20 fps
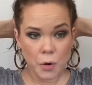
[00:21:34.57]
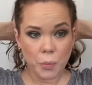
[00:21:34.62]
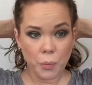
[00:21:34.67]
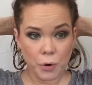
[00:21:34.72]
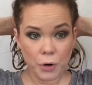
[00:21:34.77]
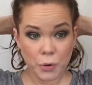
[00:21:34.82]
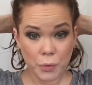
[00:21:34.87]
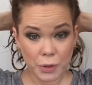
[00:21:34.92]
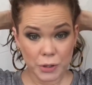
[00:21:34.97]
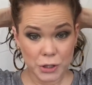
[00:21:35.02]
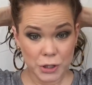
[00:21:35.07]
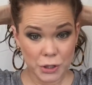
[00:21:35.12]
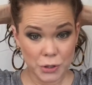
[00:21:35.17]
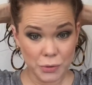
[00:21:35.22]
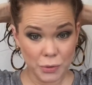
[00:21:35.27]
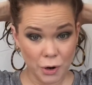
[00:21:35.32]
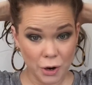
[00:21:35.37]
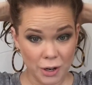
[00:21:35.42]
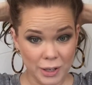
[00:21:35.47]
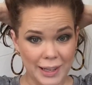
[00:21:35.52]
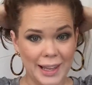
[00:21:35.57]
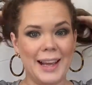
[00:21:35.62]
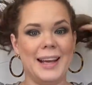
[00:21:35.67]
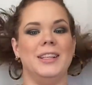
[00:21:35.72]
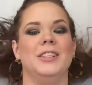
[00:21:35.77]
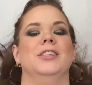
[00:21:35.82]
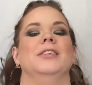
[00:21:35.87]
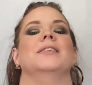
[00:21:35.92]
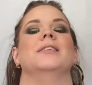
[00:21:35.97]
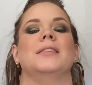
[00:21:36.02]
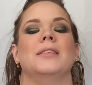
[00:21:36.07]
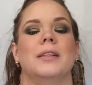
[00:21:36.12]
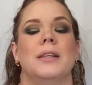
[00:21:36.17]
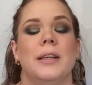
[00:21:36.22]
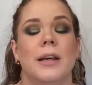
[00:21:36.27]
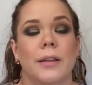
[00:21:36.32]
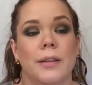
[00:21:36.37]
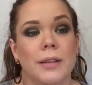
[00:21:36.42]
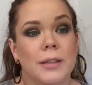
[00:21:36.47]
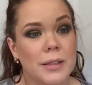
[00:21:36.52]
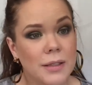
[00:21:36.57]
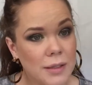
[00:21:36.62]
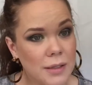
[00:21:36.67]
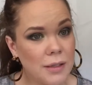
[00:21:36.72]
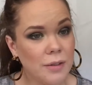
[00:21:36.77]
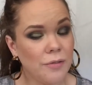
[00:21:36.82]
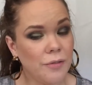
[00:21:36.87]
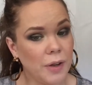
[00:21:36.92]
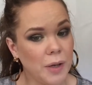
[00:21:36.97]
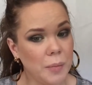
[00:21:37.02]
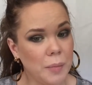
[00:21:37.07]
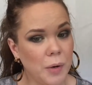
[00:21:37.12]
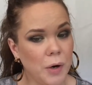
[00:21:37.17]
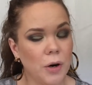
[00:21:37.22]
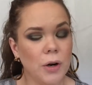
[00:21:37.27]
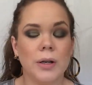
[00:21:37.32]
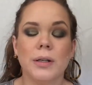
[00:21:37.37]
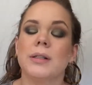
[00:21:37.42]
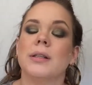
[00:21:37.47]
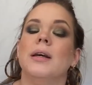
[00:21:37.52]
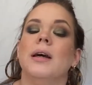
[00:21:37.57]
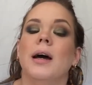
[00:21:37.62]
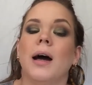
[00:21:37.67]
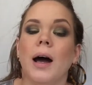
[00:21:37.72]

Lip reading: We're going to do our lashes. Now this is the fun part.